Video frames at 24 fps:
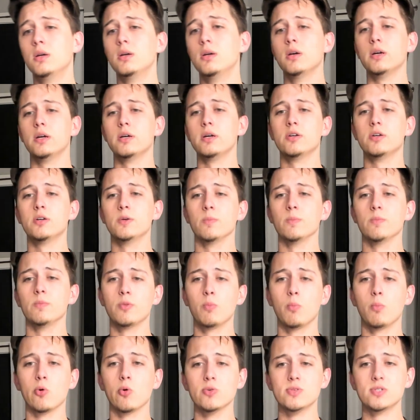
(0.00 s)
the
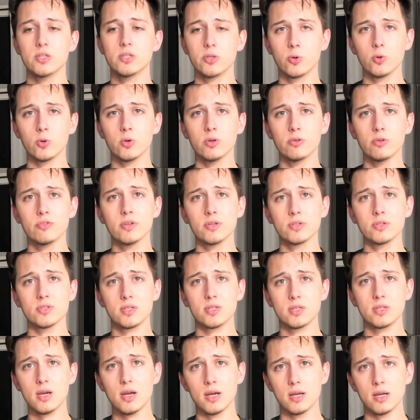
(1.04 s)
more secretive things
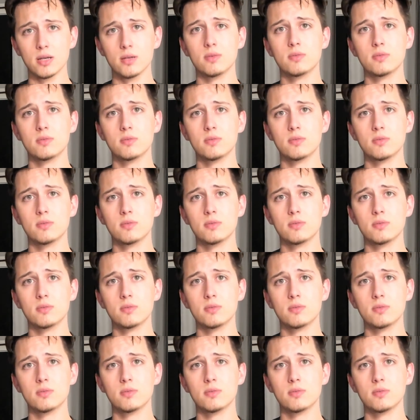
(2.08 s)
get.